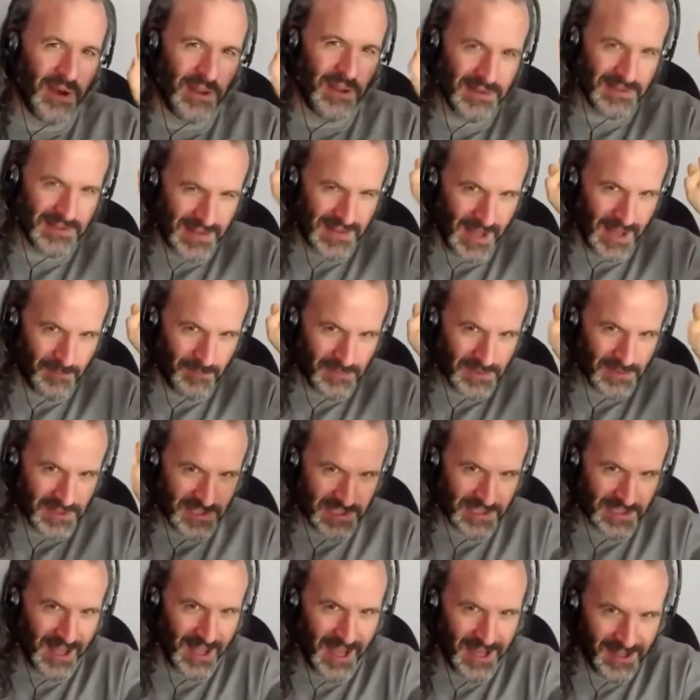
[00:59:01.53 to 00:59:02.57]
named
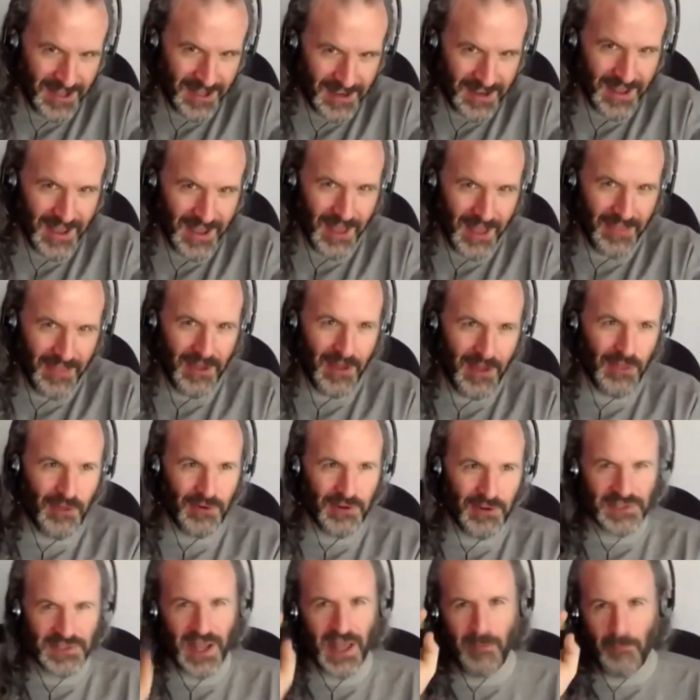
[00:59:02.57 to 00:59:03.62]
Sliden and the other is
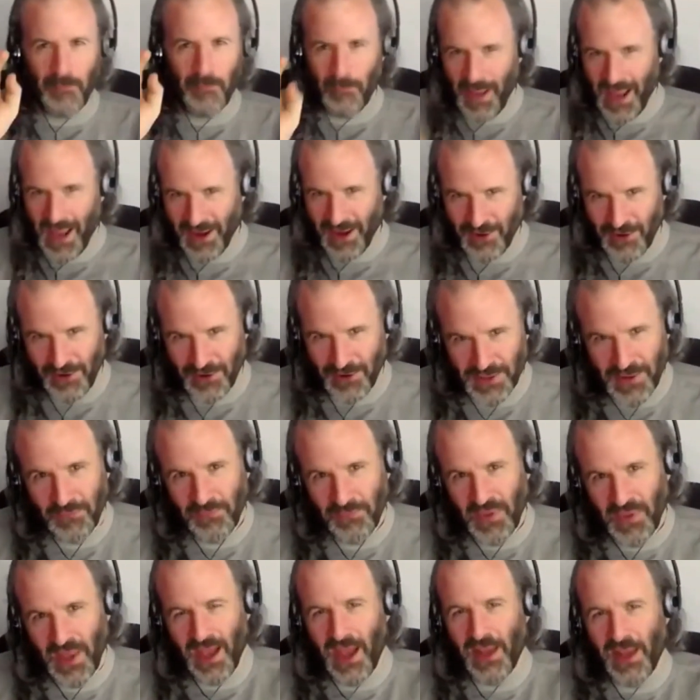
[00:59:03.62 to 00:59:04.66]
named Banders.
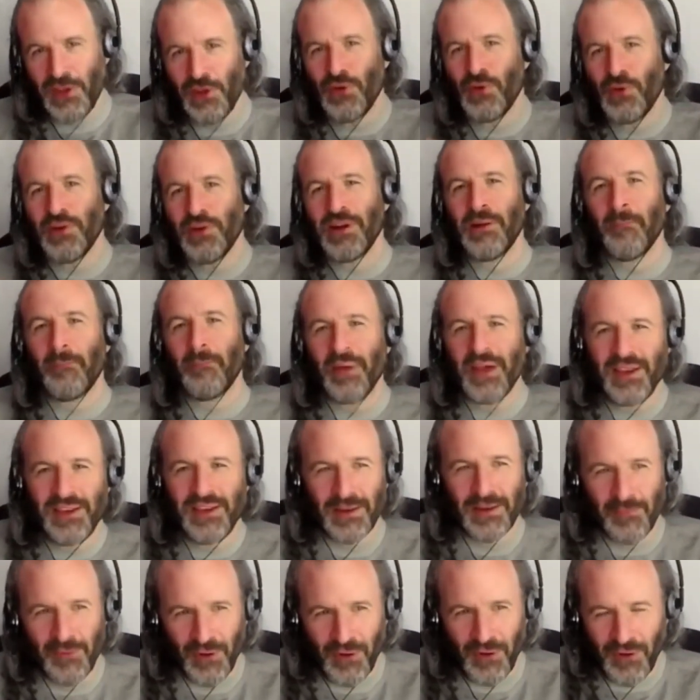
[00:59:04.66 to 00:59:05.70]
And you do an opinion
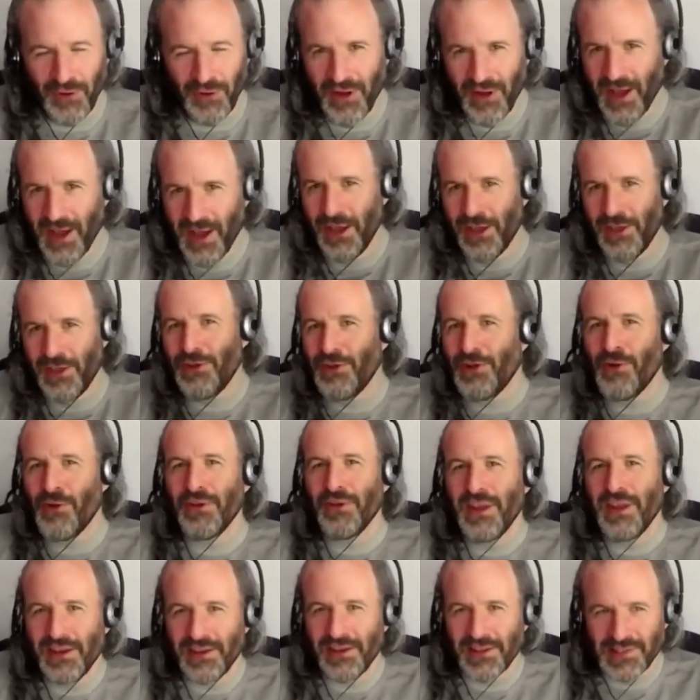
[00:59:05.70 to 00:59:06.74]
poll. You don't
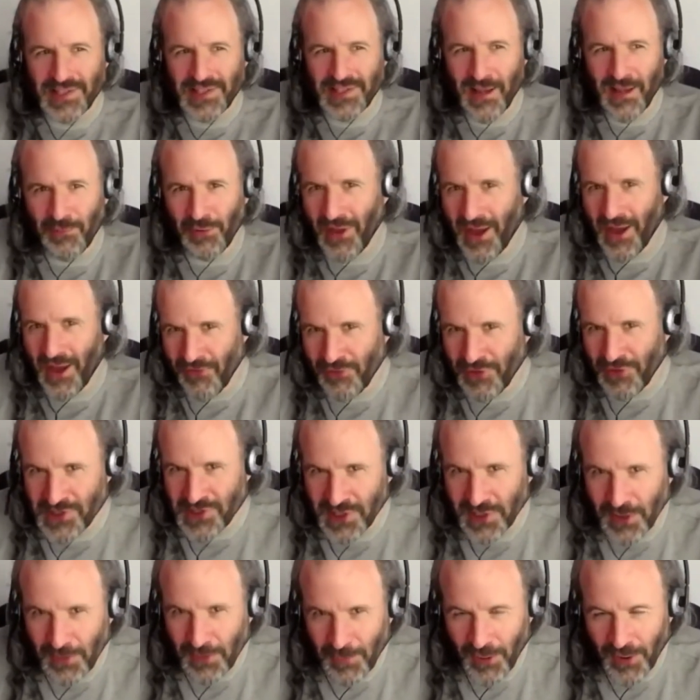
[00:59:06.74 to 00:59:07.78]
need to sample every
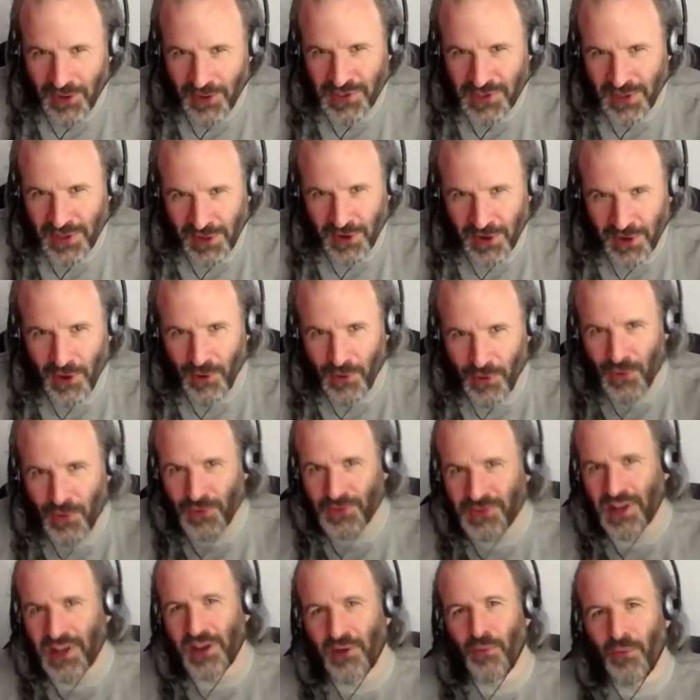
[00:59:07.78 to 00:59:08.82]
single person to know who's
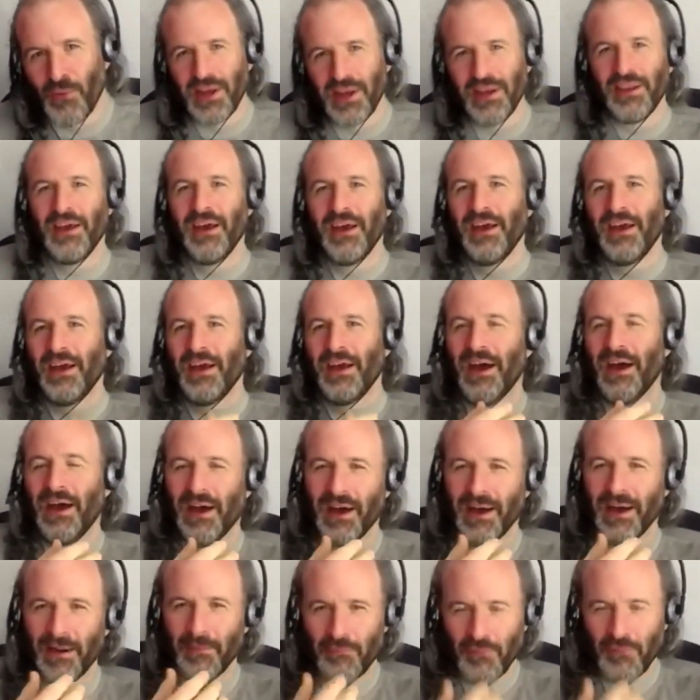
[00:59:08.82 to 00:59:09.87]
going to win
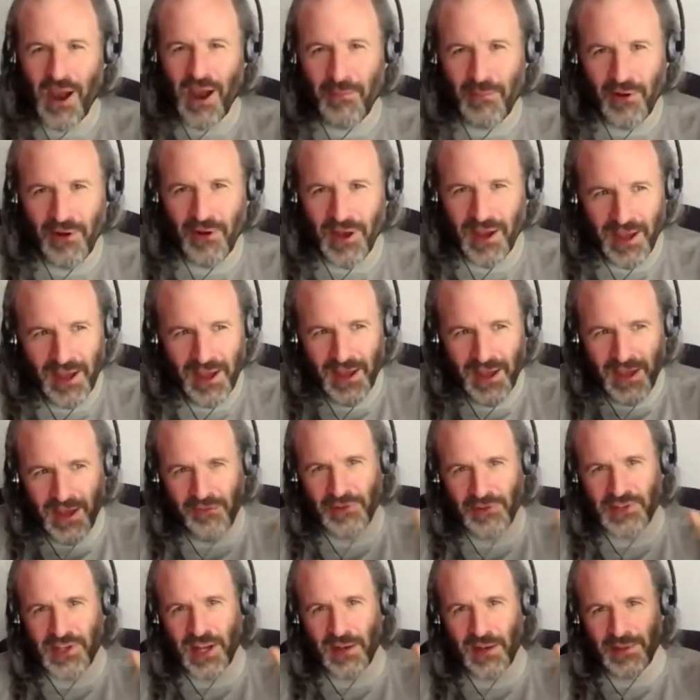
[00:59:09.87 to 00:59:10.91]
primary, if it's
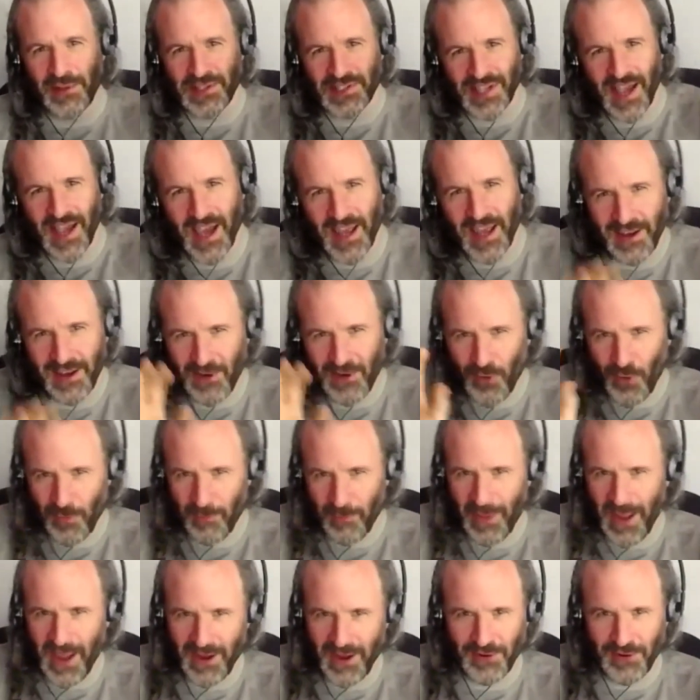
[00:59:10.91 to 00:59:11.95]
going to be Sliden or
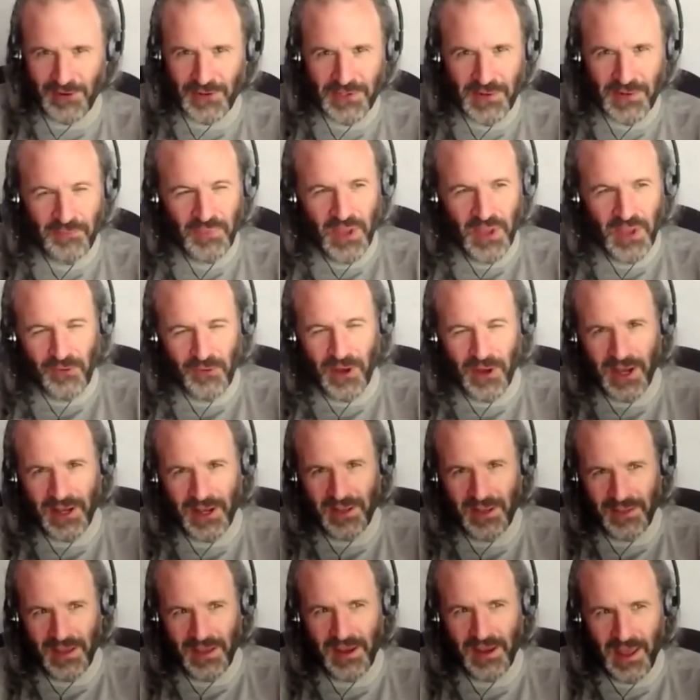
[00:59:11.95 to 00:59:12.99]
Banders, right?
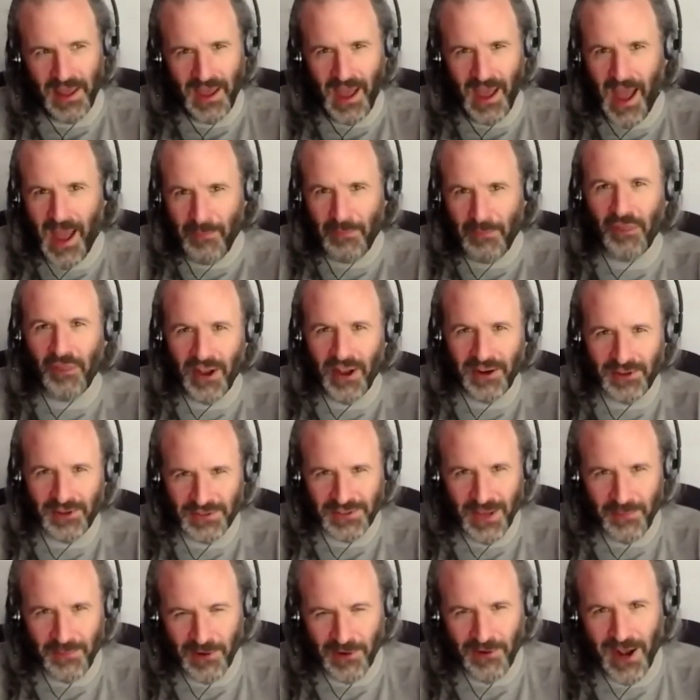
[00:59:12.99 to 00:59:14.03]
In a hypothetical
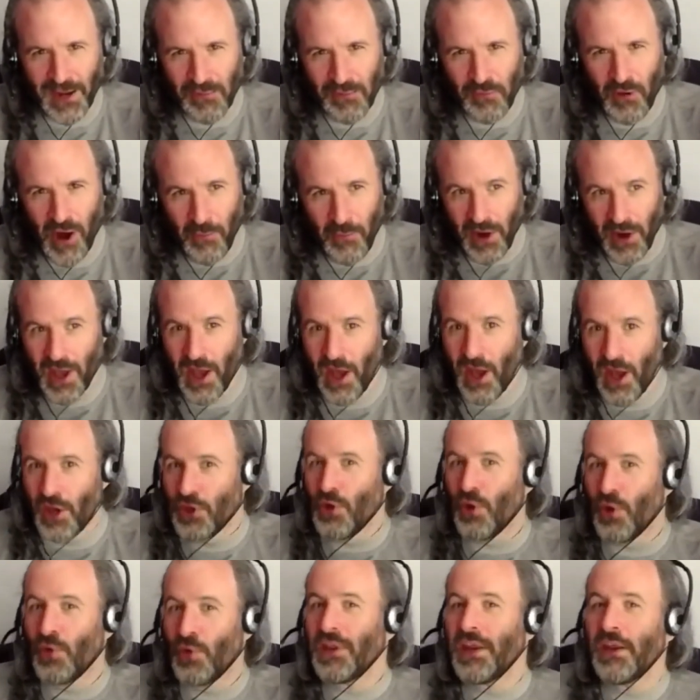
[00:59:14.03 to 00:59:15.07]
Democratic primary. You
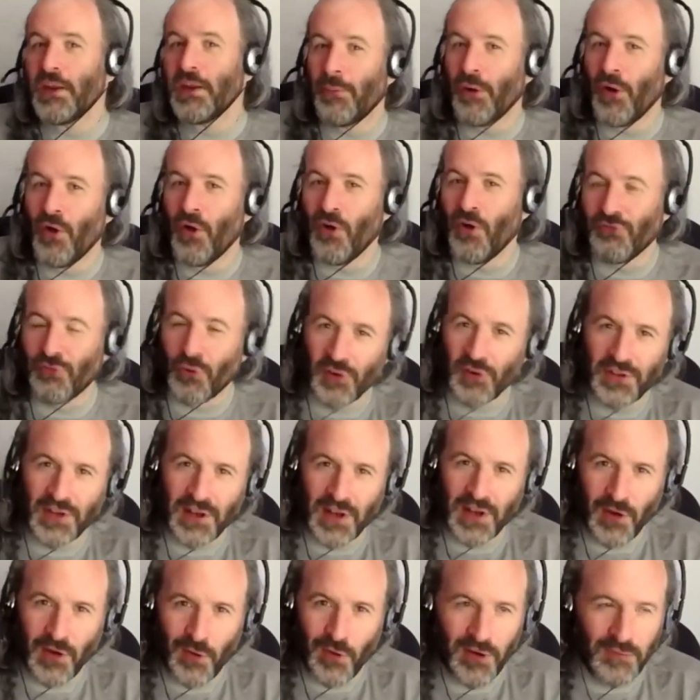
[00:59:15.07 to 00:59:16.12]
only need to poll
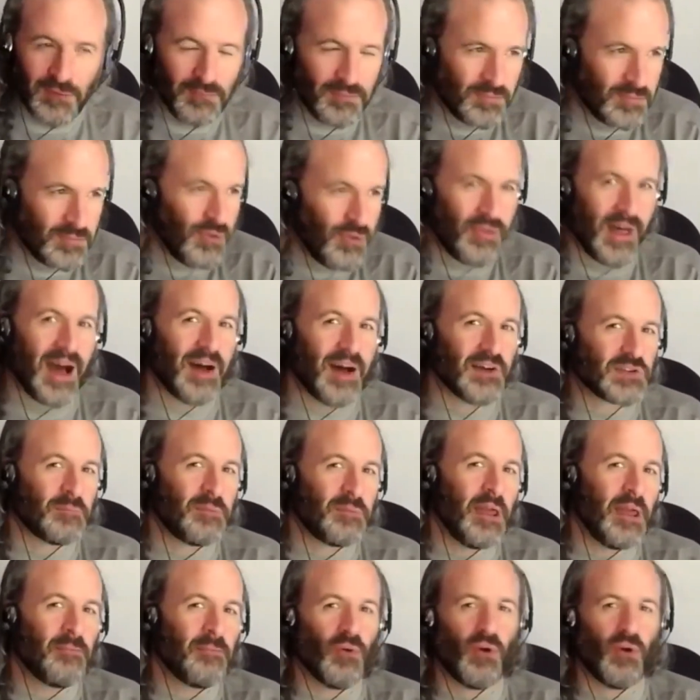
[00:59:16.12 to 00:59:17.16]
1,400, 2,000
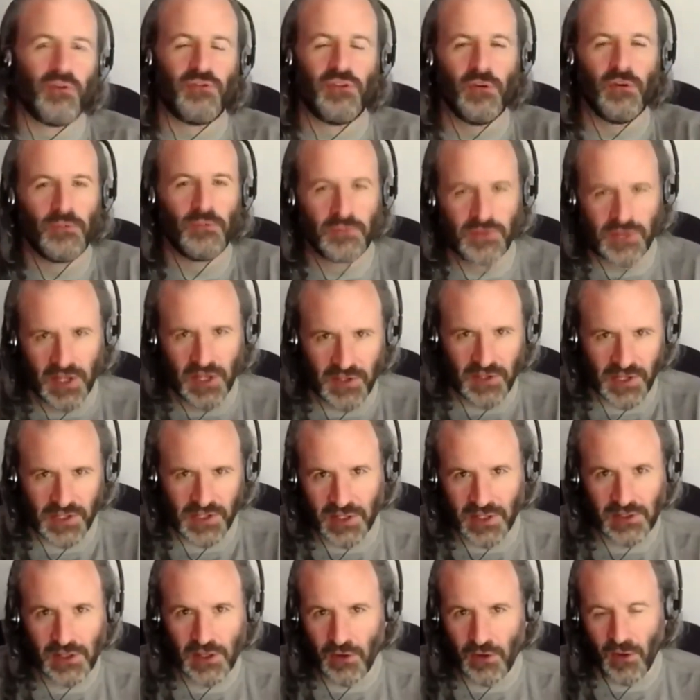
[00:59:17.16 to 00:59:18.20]
people if you
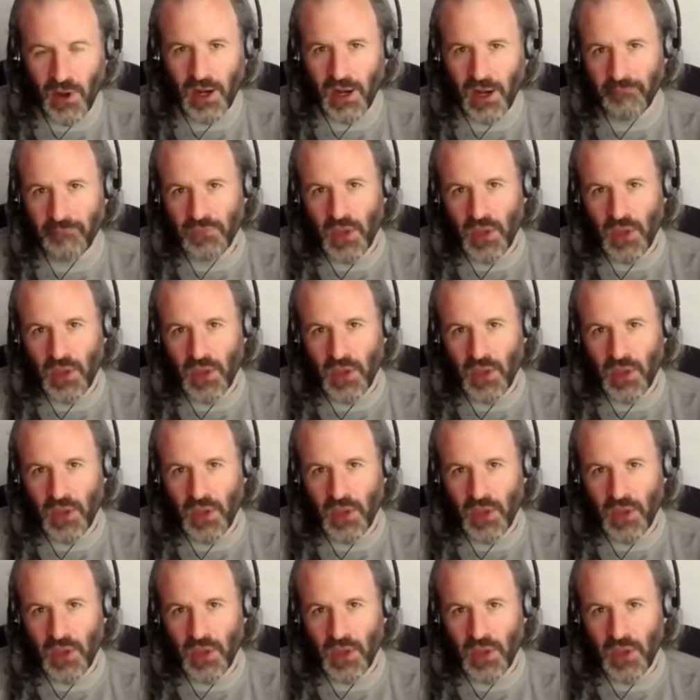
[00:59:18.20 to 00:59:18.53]
statistically create it.